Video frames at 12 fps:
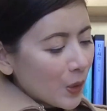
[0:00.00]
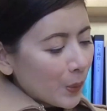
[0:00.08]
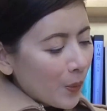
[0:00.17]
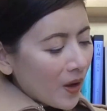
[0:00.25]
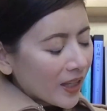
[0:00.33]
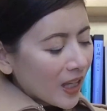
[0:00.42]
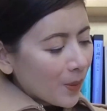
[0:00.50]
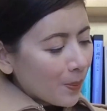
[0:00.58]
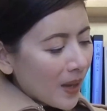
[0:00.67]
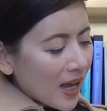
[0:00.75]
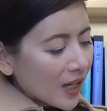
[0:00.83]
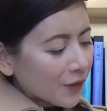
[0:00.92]
Walking
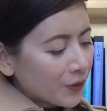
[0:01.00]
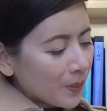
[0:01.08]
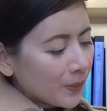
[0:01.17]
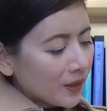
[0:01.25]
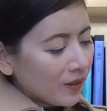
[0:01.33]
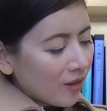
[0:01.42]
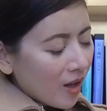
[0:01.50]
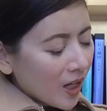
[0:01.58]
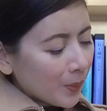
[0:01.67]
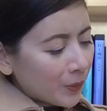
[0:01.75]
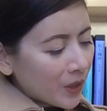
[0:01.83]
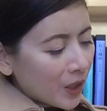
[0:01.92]
back from the
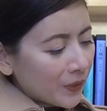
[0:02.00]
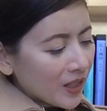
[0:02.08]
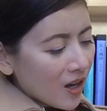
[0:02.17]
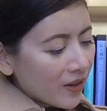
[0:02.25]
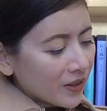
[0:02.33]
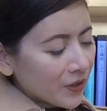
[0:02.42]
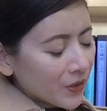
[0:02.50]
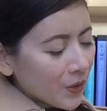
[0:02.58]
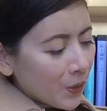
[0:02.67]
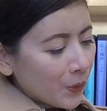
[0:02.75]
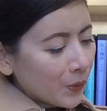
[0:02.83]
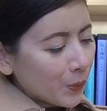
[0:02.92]
library on his
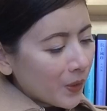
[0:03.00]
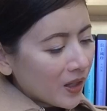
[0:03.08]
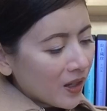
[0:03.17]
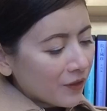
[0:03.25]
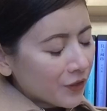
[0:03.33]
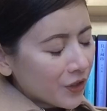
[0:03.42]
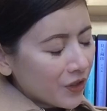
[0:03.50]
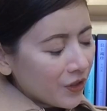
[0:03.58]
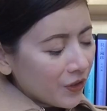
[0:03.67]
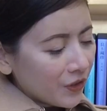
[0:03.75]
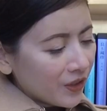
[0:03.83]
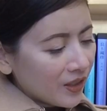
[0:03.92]
own one
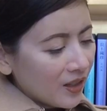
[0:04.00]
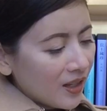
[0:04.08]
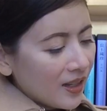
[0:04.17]
afternoon,